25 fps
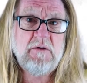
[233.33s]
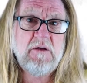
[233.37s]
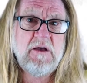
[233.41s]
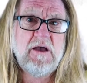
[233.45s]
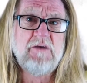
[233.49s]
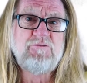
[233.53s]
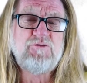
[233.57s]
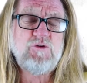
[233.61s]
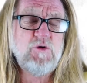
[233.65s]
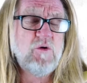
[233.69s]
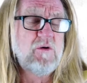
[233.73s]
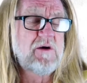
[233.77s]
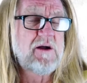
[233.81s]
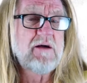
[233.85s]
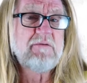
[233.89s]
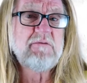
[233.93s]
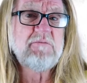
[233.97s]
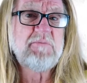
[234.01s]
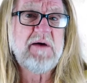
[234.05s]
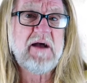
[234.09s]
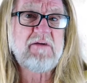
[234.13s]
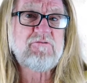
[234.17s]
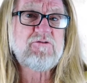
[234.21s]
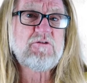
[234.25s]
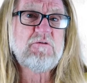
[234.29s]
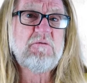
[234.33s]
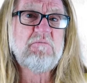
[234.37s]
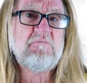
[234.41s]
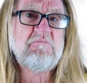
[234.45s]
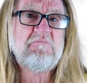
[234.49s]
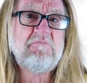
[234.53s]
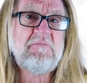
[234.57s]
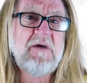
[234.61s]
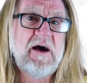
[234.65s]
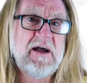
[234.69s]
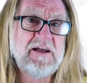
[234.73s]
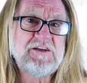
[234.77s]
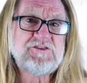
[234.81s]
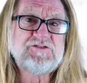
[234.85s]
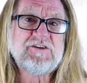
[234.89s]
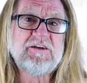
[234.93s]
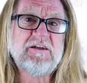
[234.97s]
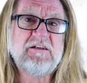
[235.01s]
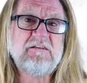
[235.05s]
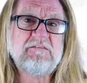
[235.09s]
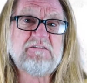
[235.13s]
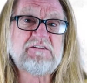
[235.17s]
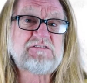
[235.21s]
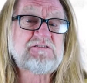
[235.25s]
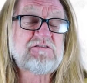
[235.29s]
If you're coming back from a major
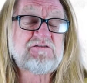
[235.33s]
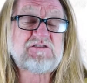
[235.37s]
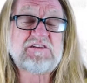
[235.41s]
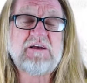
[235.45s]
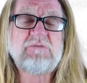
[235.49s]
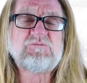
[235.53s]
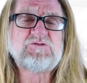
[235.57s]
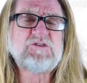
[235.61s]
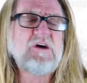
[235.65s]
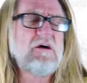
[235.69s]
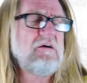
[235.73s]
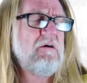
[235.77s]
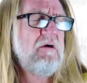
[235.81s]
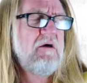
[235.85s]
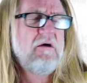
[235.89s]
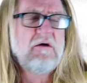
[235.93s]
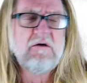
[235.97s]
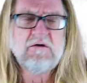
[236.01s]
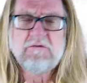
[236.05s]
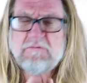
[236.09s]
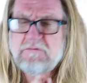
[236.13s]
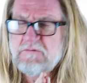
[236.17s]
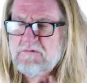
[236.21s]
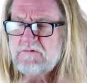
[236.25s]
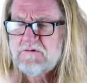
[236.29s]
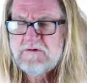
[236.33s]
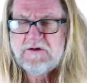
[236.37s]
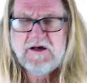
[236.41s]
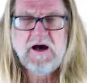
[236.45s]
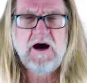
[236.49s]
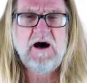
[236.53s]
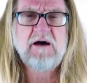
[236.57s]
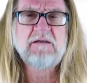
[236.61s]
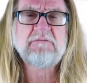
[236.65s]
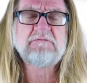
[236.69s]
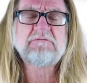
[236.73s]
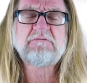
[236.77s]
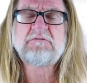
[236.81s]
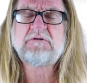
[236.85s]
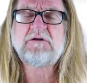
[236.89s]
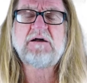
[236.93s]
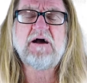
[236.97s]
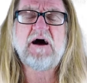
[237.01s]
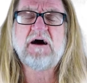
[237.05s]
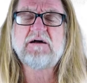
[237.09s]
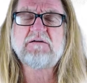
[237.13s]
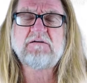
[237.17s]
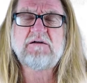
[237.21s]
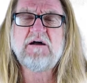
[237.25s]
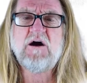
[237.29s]
illness of some sort, can't
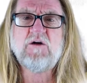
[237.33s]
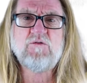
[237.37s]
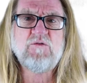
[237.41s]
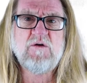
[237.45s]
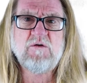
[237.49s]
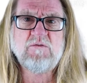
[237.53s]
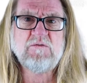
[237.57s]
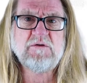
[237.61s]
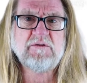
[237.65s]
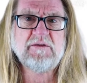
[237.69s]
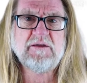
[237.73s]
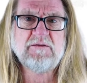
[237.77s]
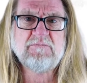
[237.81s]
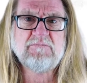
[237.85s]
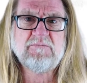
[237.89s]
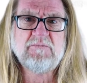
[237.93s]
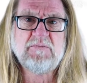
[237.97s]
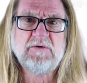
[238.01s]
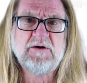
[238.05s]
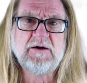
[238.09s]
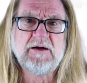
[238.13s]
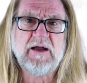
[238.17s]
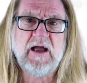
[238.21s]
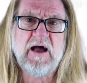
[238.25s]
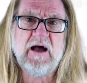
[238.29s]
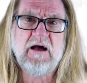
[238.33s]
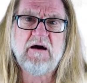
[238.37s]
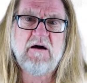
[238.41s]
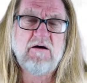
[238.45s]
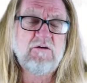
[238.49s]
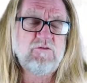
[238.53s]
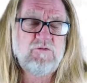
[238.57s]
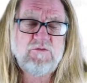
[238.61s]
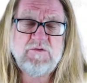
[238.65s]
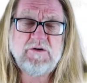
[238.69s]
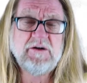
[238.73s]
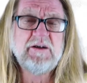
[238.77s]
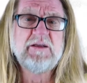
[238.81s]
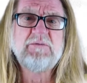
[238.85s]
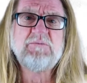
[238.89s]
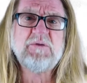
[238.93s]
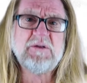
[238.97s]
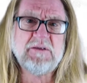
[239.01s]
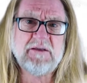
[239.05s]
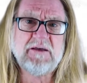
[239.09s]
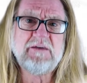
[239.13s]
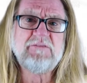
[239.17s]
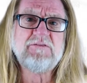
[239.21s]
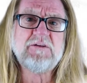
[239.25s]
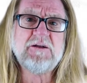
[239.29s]
can't go wrong with it. Okay, I really
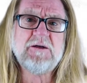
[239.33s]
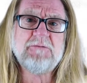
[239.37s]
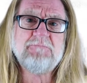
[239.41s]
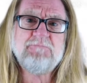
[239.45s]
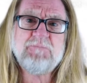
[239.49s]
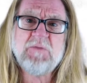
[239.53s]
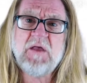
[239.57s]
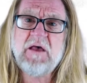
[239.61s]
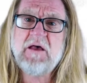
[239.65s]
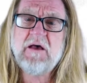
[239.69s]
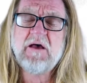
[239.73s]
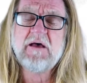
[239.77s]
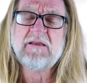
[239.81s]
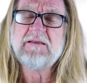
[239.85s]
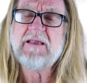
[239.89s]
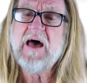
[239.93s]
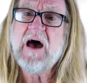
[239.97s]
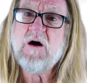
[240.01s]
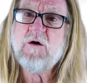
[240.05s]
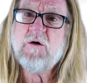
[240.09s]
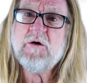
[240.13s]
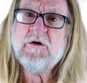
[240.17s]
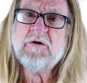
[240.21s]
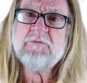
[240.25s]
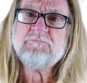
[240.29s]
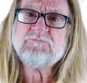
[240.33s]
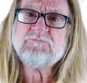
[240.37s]
believe in it. Now,